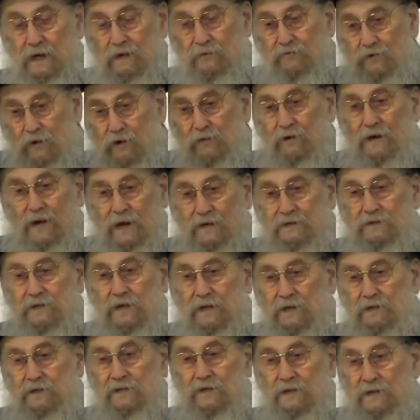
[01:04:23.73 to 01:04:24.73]
a wrong
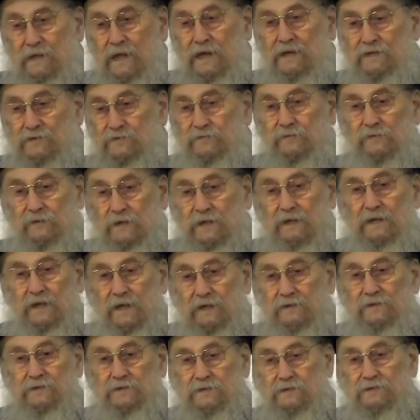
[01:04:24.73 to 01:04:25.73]
idea intellectually
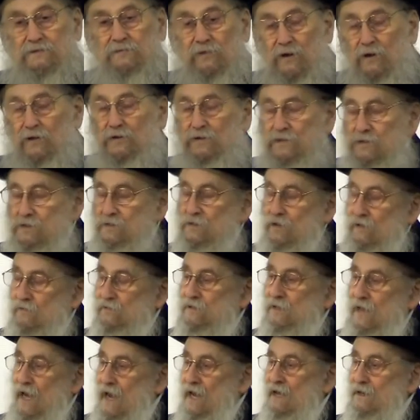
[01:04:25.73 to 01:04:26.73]
that destroyed his
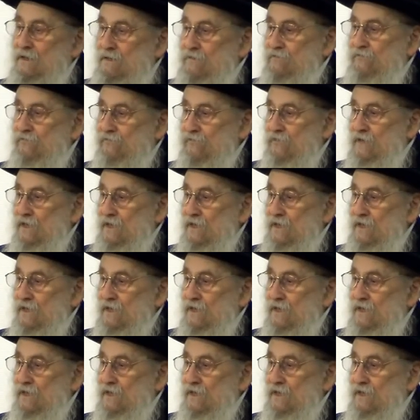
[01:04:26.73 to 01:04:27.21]
whole life,